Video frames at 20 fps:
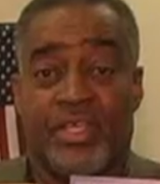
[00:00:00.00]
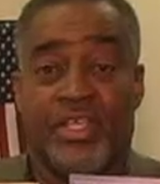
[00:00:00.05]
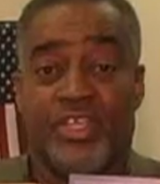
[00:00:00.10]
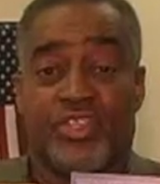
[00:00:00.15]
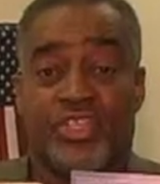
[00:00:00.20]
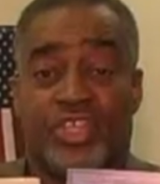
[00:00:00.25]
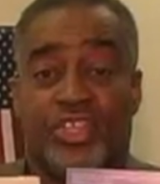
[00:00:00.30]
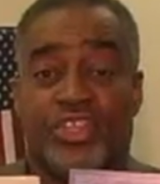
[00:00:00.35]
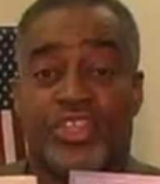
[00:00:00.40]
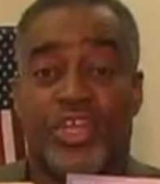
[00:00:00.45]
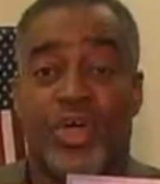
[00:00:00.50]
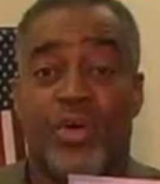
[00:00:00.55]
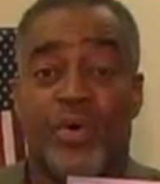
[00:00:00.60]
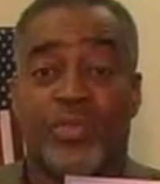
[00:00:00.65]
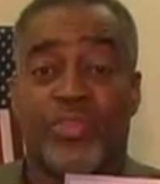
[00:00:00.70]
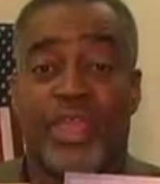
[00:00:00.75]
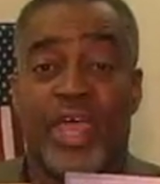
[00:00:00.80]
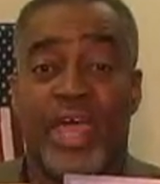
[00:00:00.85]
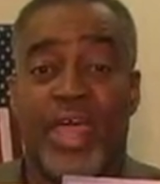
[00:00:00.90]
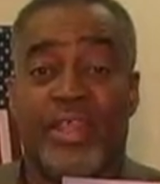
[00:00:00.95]
to know
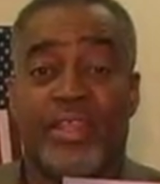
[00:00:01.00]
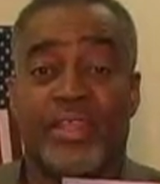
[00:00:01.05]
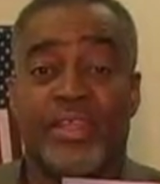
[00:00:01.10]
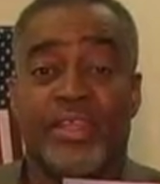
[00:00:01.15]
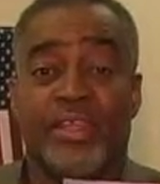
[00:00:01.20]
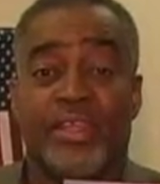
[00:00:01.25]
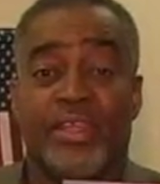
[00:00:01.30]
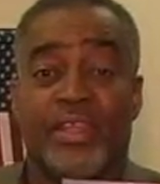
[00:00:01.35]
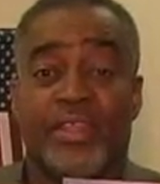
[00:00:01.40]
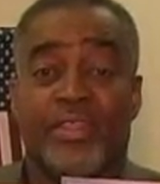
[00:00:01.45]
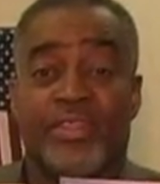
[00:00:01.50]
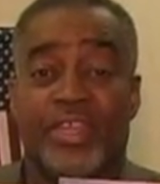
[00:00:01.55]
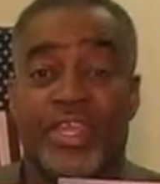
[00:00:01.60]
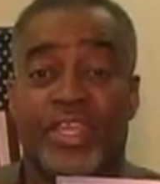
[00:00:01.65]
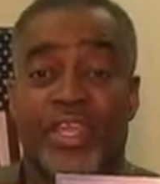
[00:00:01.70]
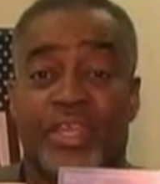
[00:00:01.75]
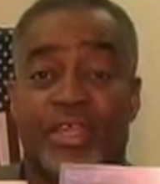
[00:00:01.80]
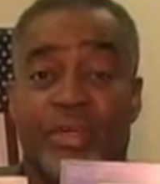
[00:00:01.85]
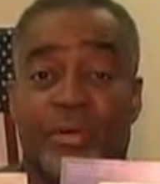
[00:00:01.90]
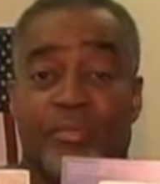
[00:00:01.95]
that
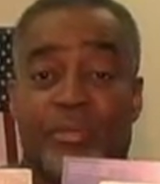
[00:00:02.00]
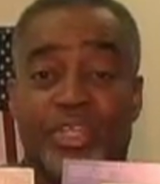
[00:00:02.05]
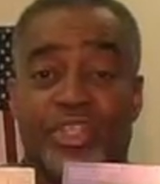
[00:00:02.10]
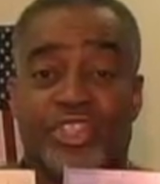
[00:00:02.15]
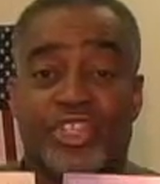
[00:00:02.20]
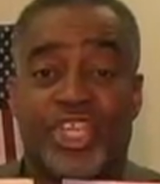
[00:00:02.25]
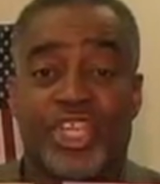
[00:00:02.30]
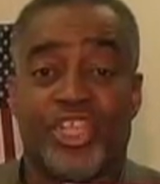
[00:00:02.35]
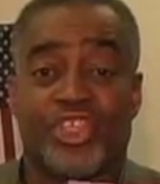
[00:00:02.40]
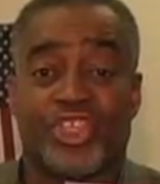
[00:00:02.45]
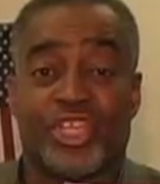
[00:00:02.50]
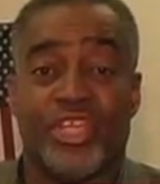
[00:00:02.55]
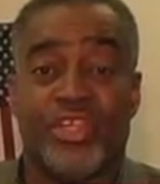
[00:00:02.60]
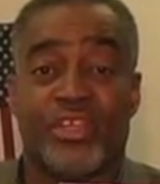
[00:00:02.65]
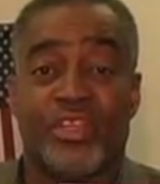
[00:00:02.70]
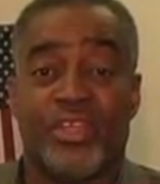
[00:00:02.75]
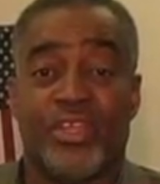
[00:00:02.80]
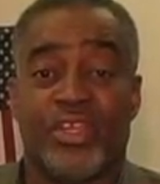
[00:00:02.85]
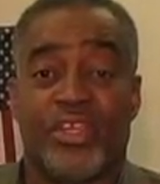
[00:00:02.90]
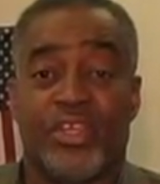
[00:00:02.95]
the
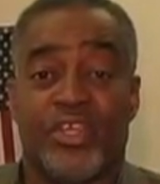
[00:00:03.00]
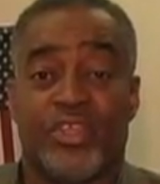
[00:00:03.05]
petition